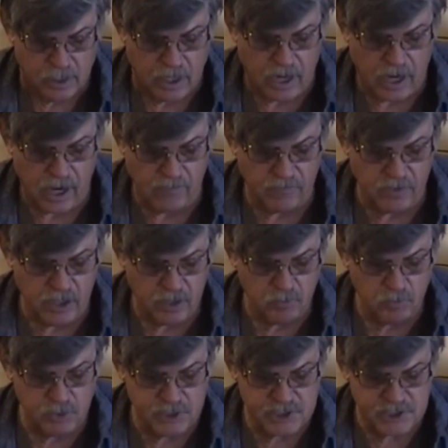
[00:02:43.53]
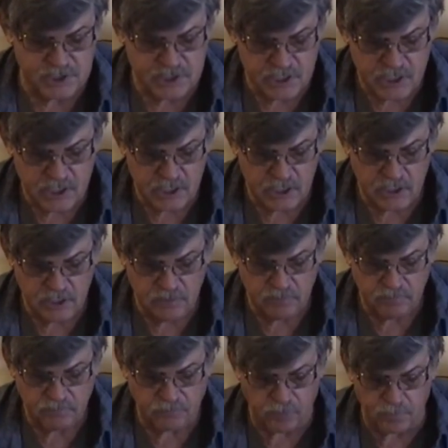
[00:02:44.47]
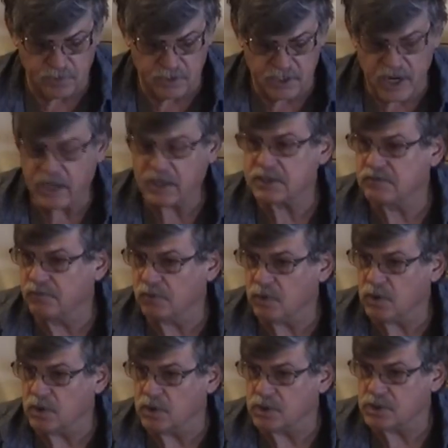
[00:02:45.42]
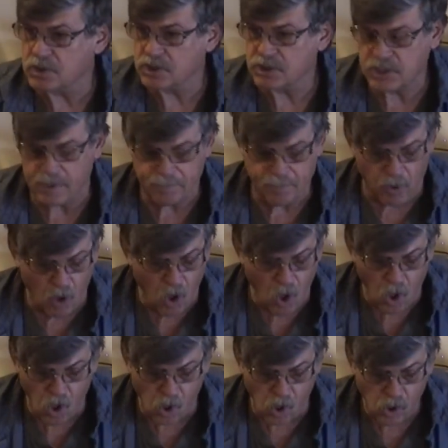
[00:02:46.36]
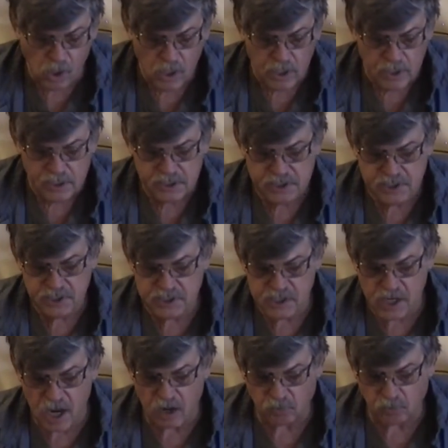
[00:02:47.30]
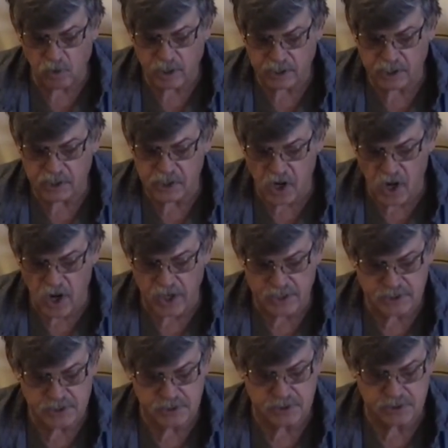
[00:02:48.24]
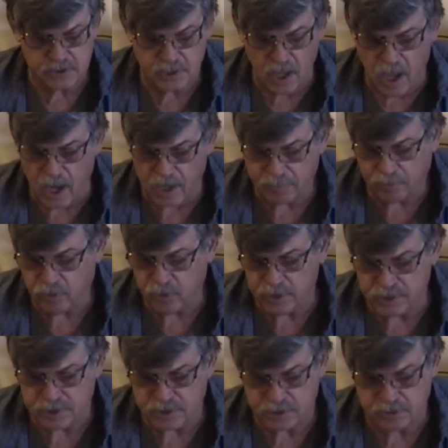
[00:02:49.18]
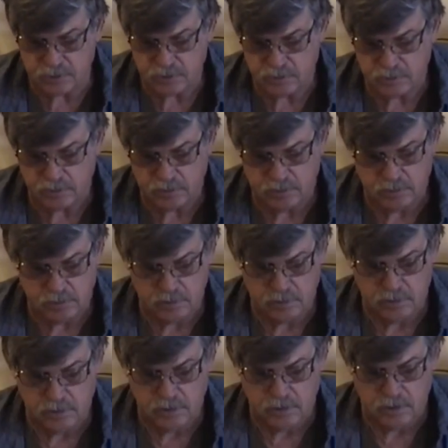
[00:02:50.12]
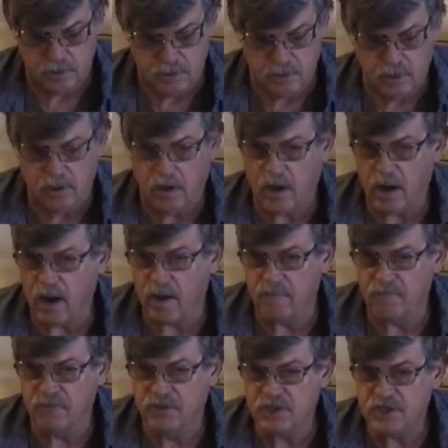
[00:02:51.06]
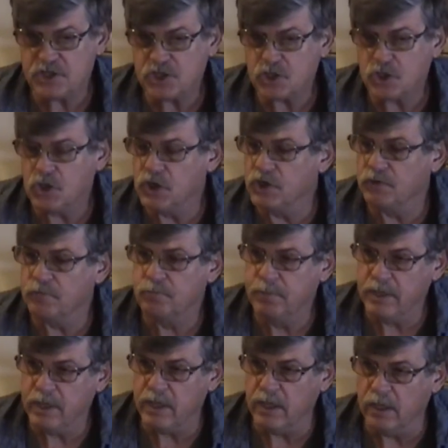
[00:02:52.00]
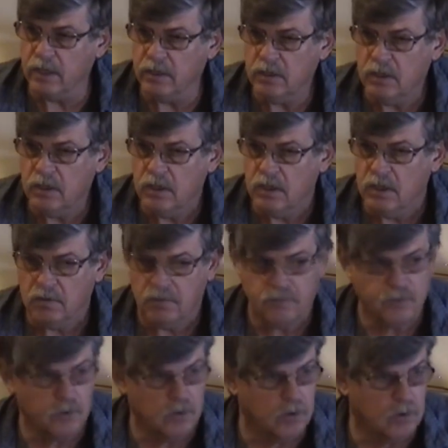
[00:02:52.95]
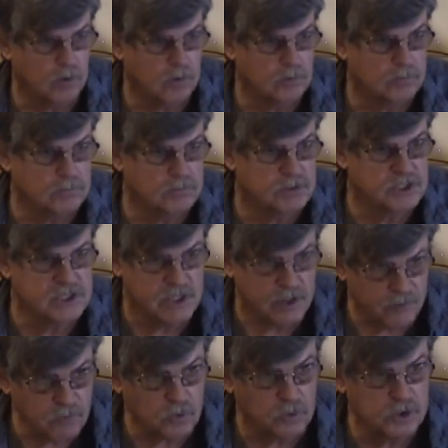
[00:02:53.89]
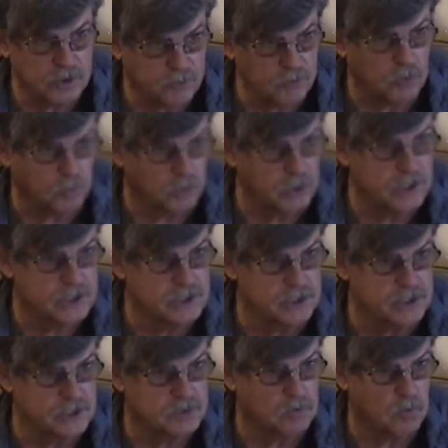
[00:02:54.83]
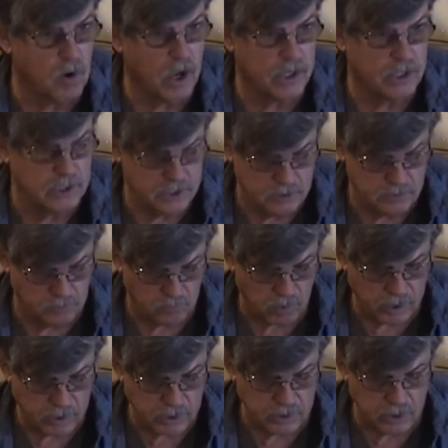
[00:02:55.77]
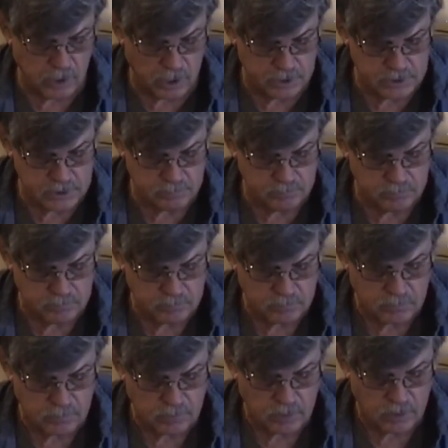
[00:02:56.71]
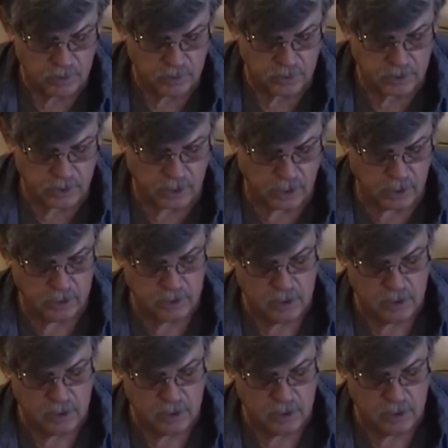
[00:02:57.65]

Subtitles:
And then we see from the next verse that Paul did not recognize the high priest. And this could have been for several different reasons why he didn't recognize him. Okay?